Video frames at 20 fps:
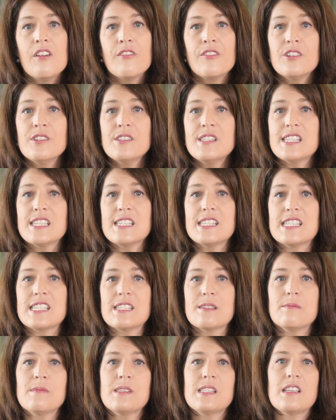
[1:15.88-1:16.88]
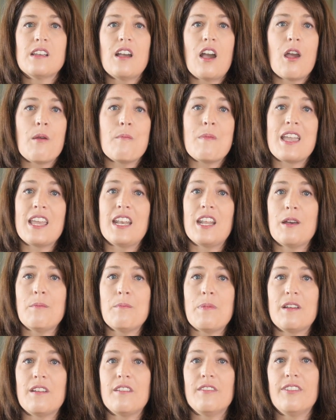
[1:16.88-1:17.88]
Food systems are made
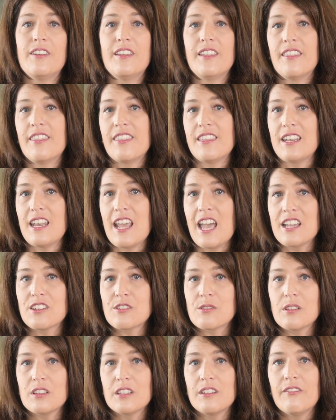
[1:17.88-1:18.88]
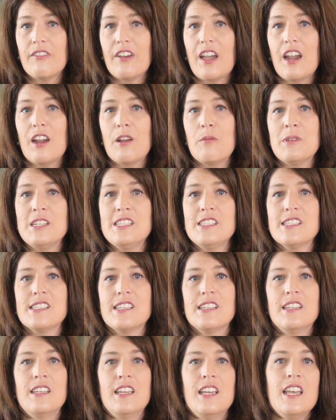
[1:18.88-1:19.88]
up of the natural
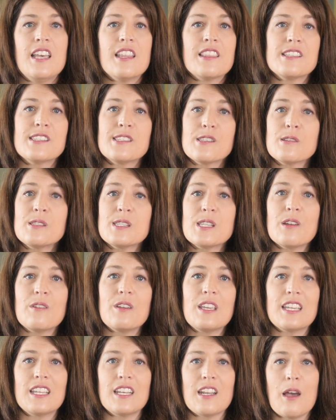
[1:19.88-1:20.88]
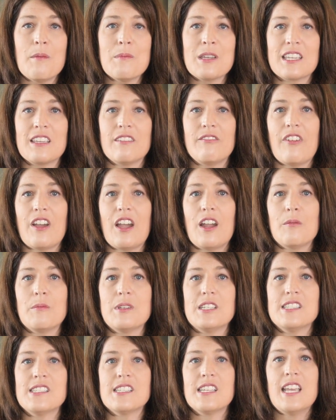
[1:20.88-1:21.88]
environment, the socioeconomic
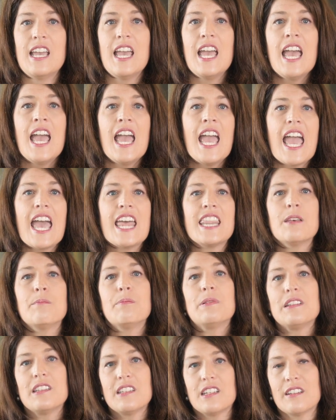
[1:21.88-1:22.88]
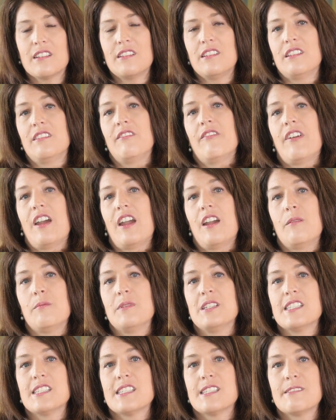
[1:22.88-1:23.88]
environment, and the political
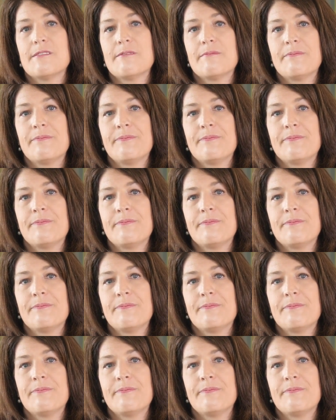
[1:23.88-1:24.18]
environment.